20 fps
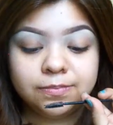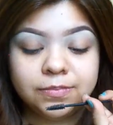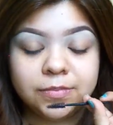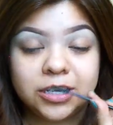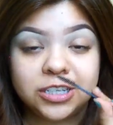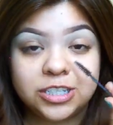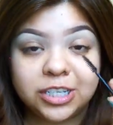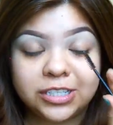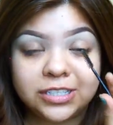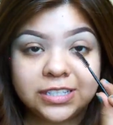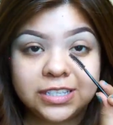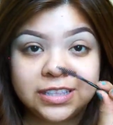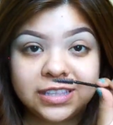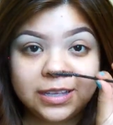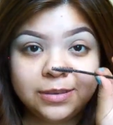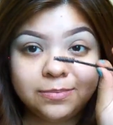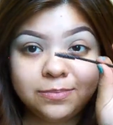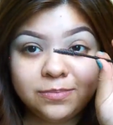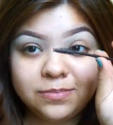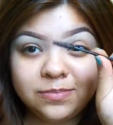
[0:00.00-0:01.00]
Adjusting
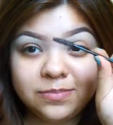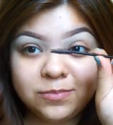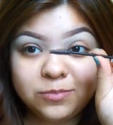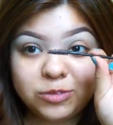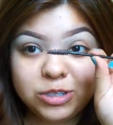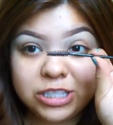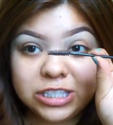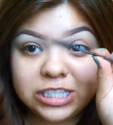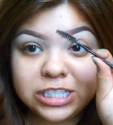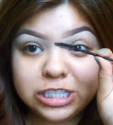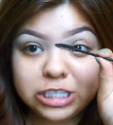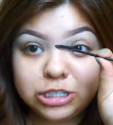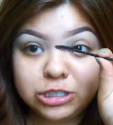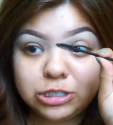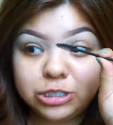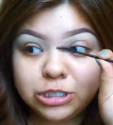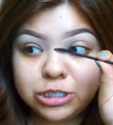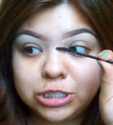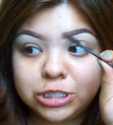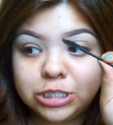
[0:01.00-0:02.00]
them like the little
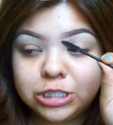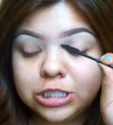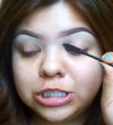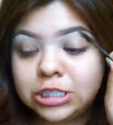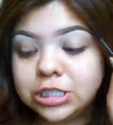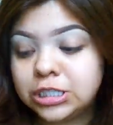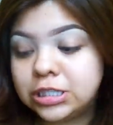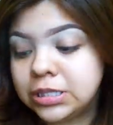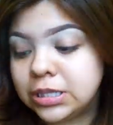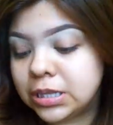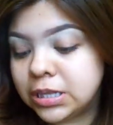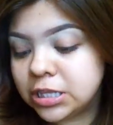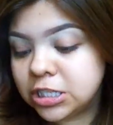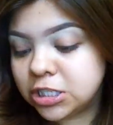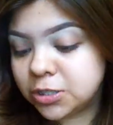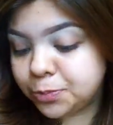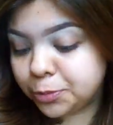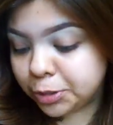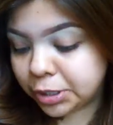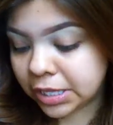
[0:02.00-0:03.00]

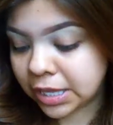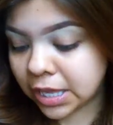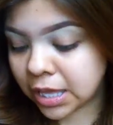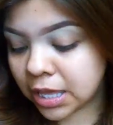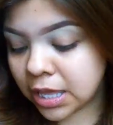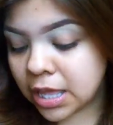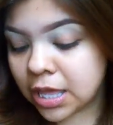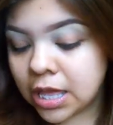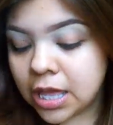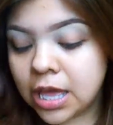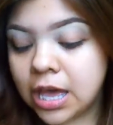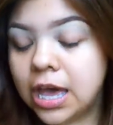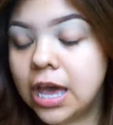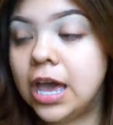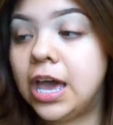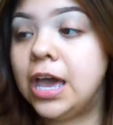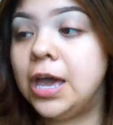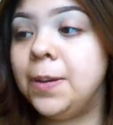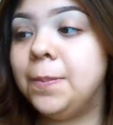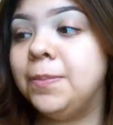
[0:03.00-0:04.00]
spoolie.
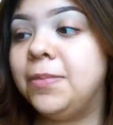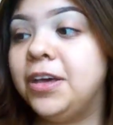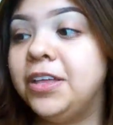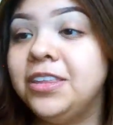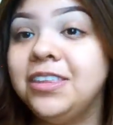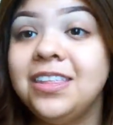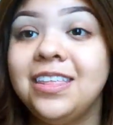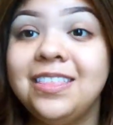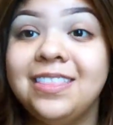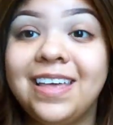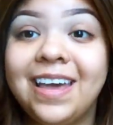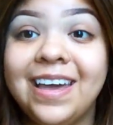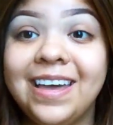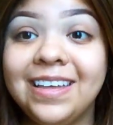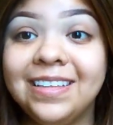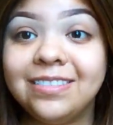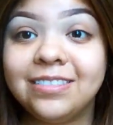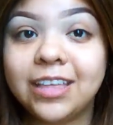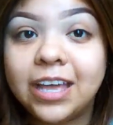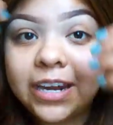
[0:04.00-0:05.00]
Other than
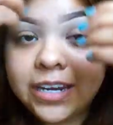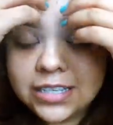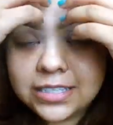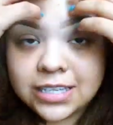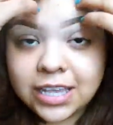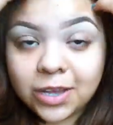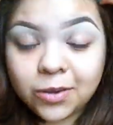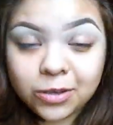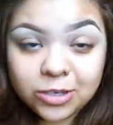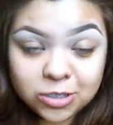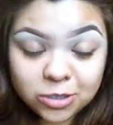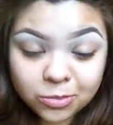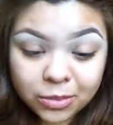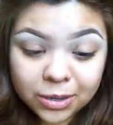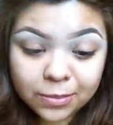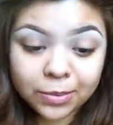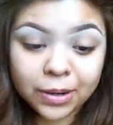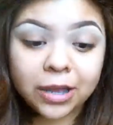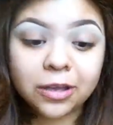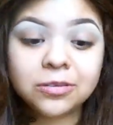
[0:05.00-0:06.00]
that, that is how I do my
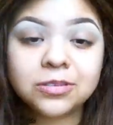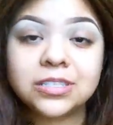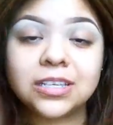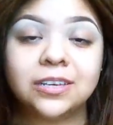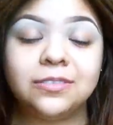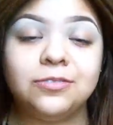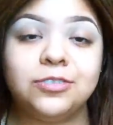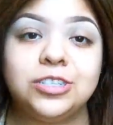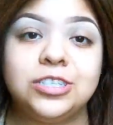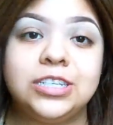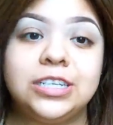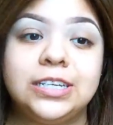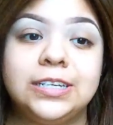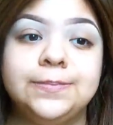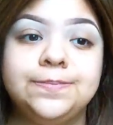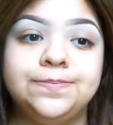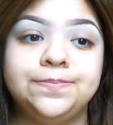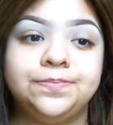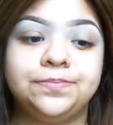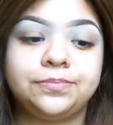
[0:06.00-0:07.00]
brows every day.
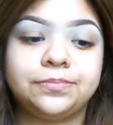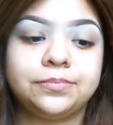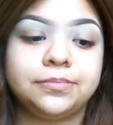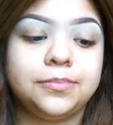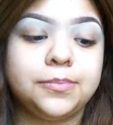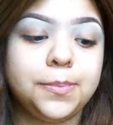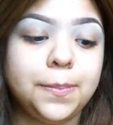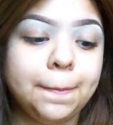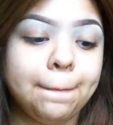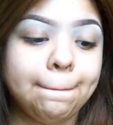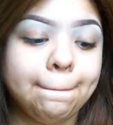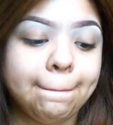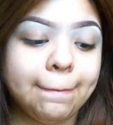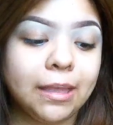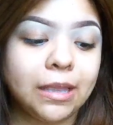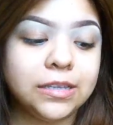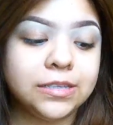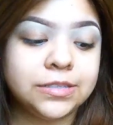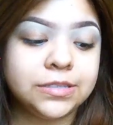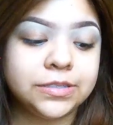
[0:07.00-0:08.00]

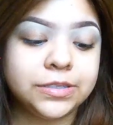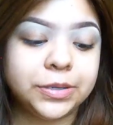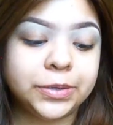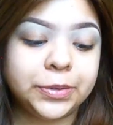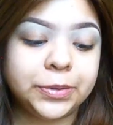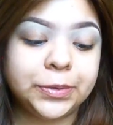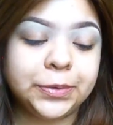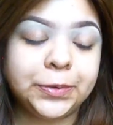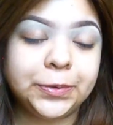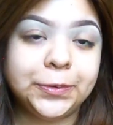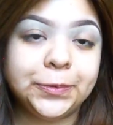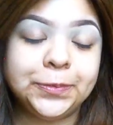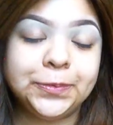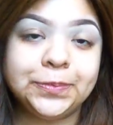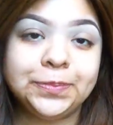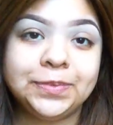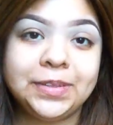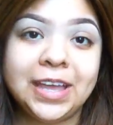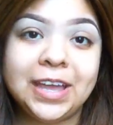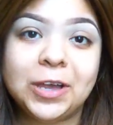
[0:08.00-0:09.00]
So
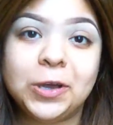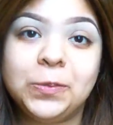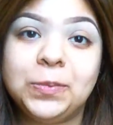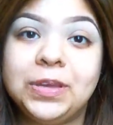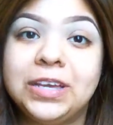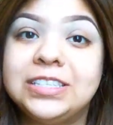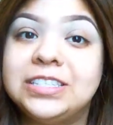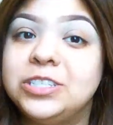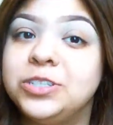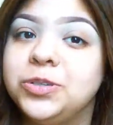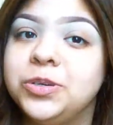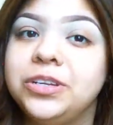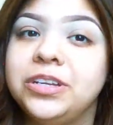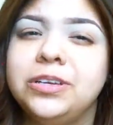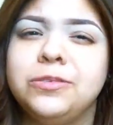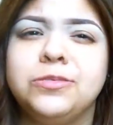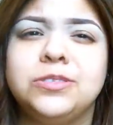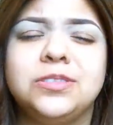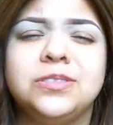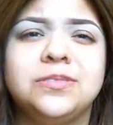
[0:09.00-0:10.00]
yeah, I hope you guys enjoyed.
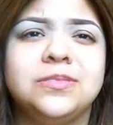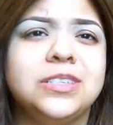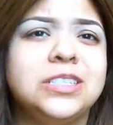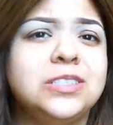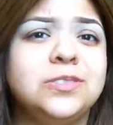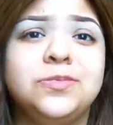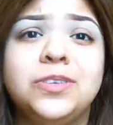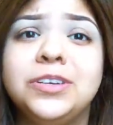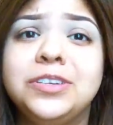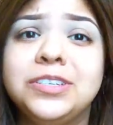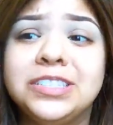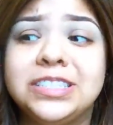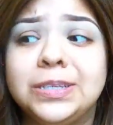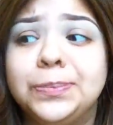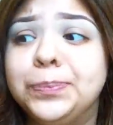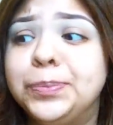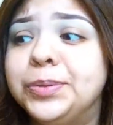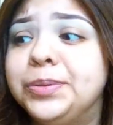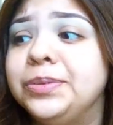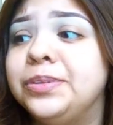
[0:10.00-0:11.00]
It's very
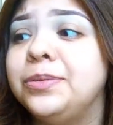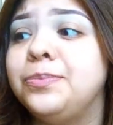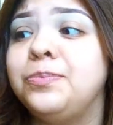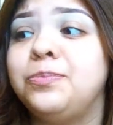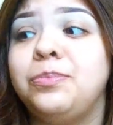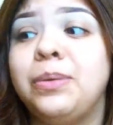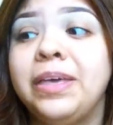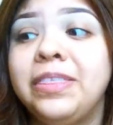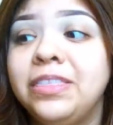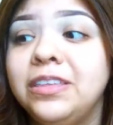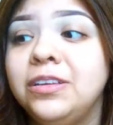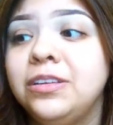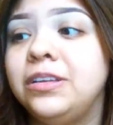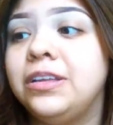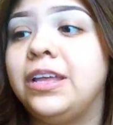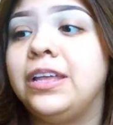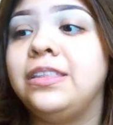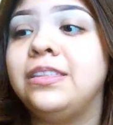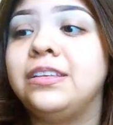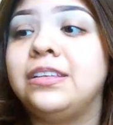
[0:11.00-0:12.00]
simple. The method
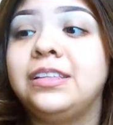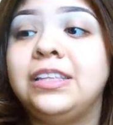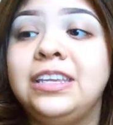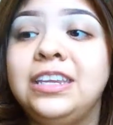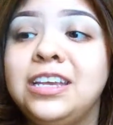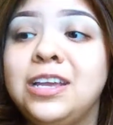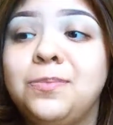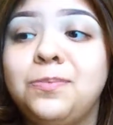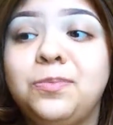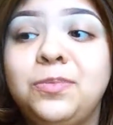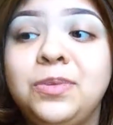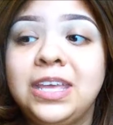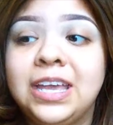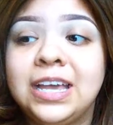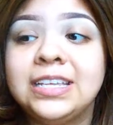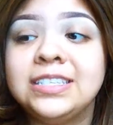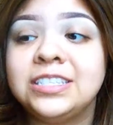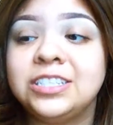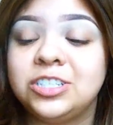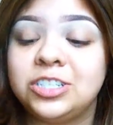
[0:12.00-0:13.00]
and the cleaning up
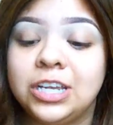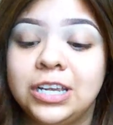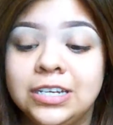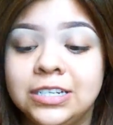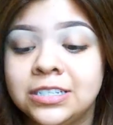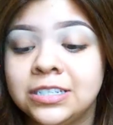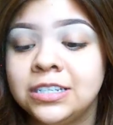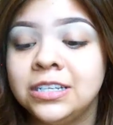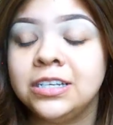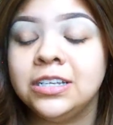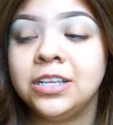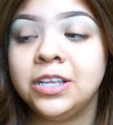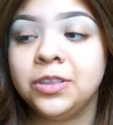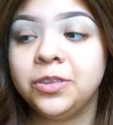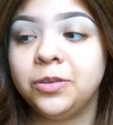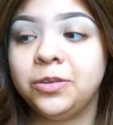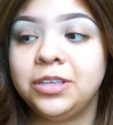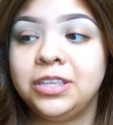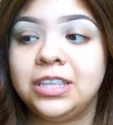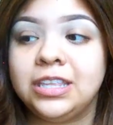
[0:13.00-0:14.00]
hasn't changed. The
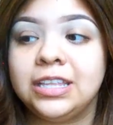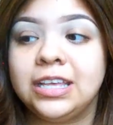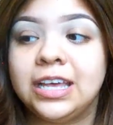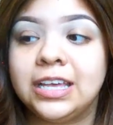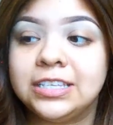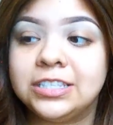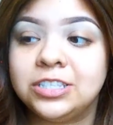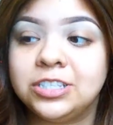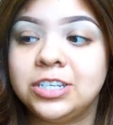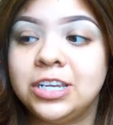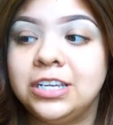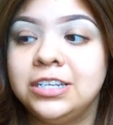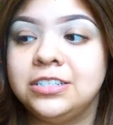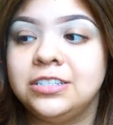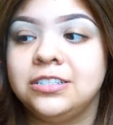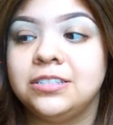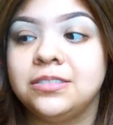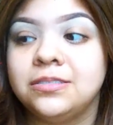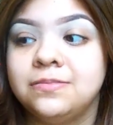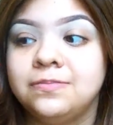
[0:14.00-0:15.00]
only thing that has changed
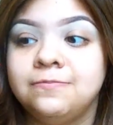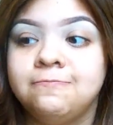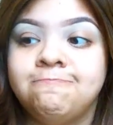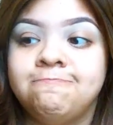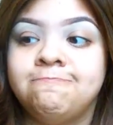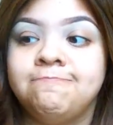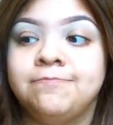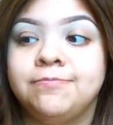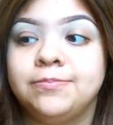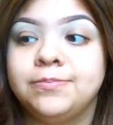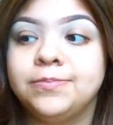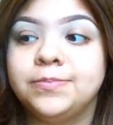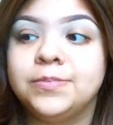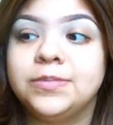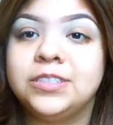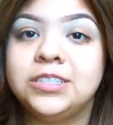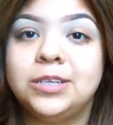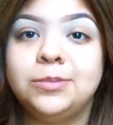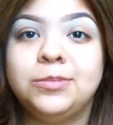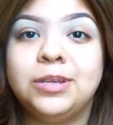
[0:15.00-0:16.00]
is
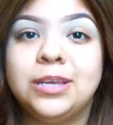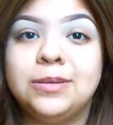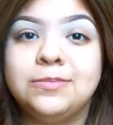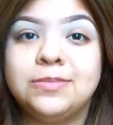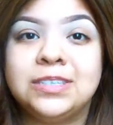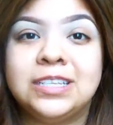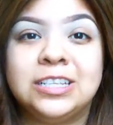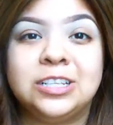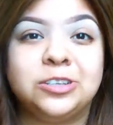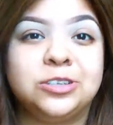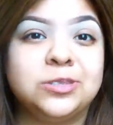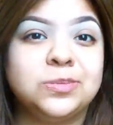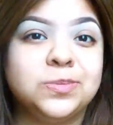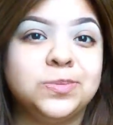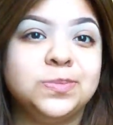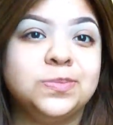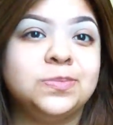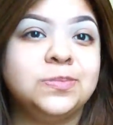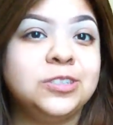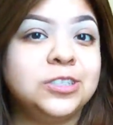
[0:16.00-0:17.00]
sometimes it looks
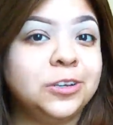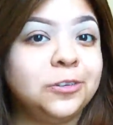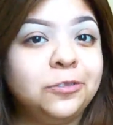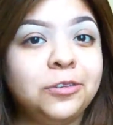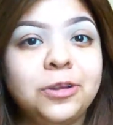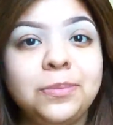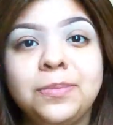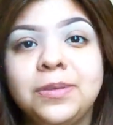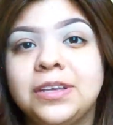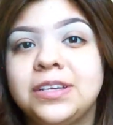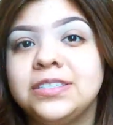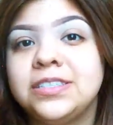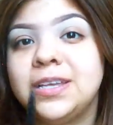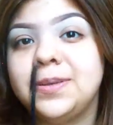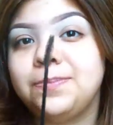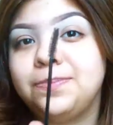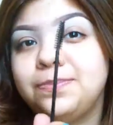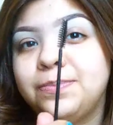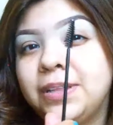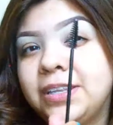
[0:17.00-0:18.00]
different because I
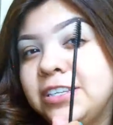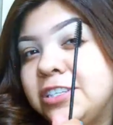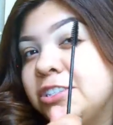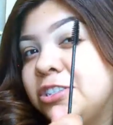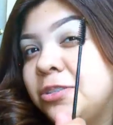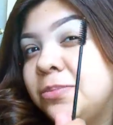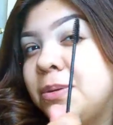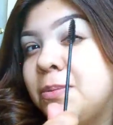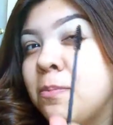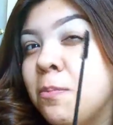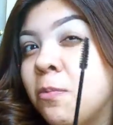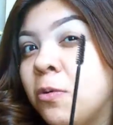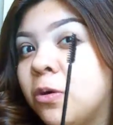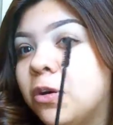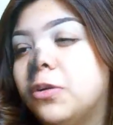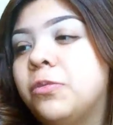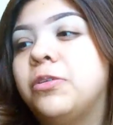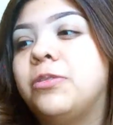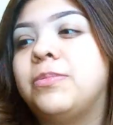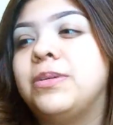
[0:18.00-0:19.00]
blend a little bit more
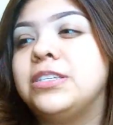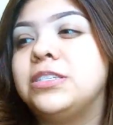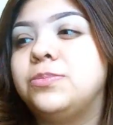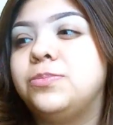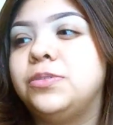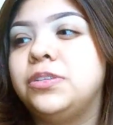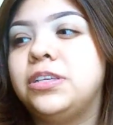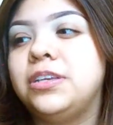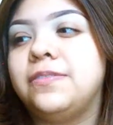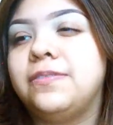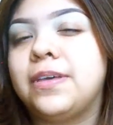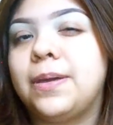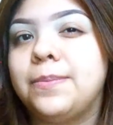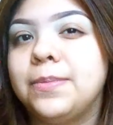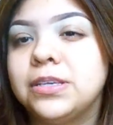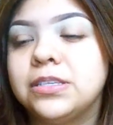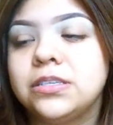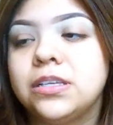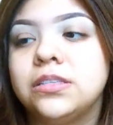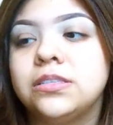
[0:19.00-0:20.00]
with my spoolie, if that
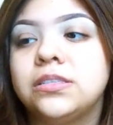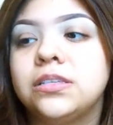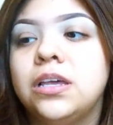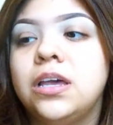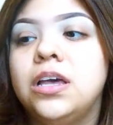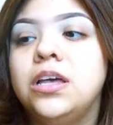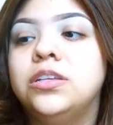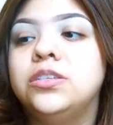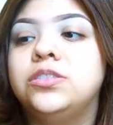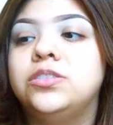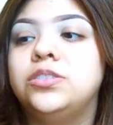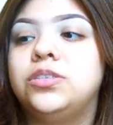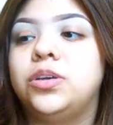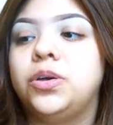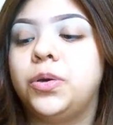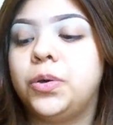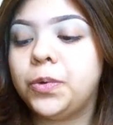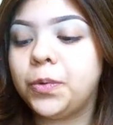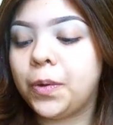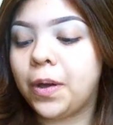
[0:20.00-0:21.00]
makes sense.
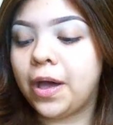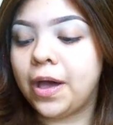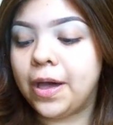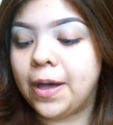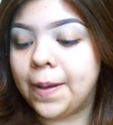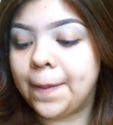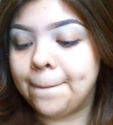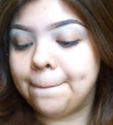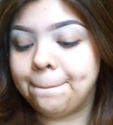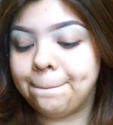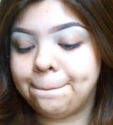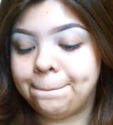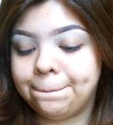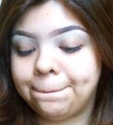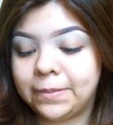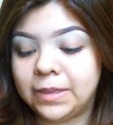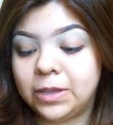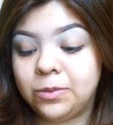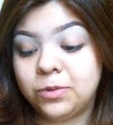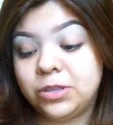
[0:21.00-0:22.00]
So
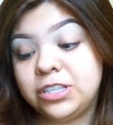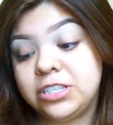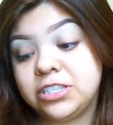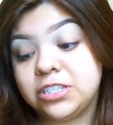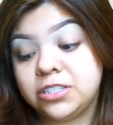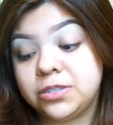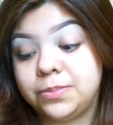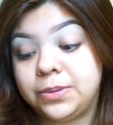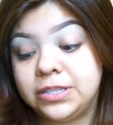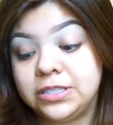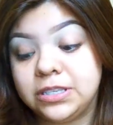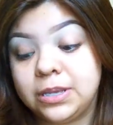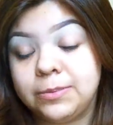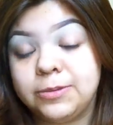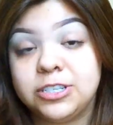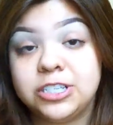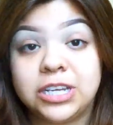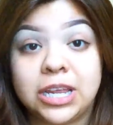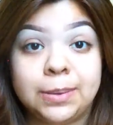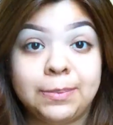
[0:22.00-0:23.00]
it really just depends how
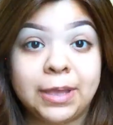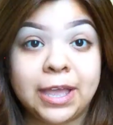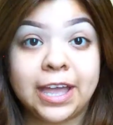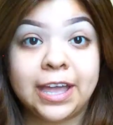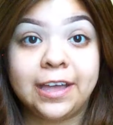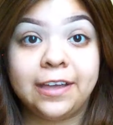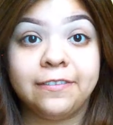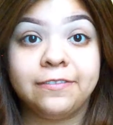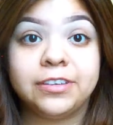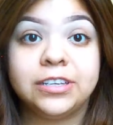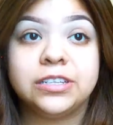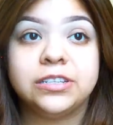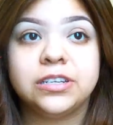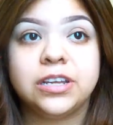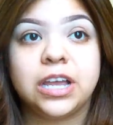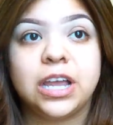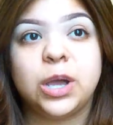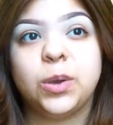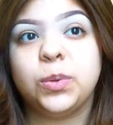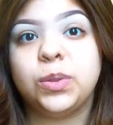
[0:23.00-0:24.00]
much time I have and
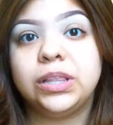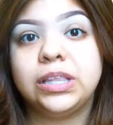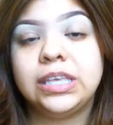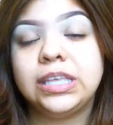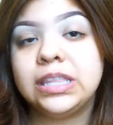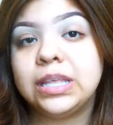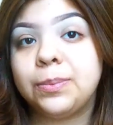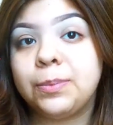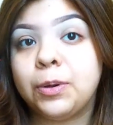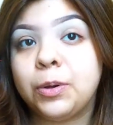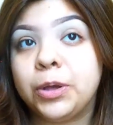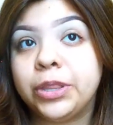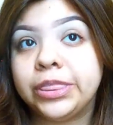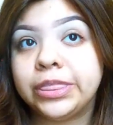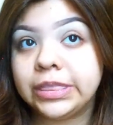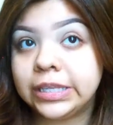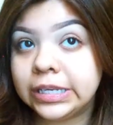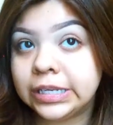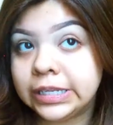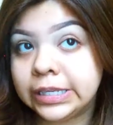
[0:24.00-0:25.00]
how clean I want
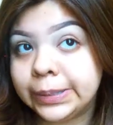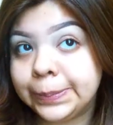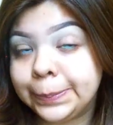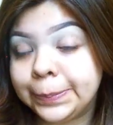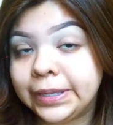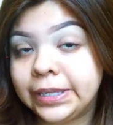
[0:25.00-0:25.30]
them.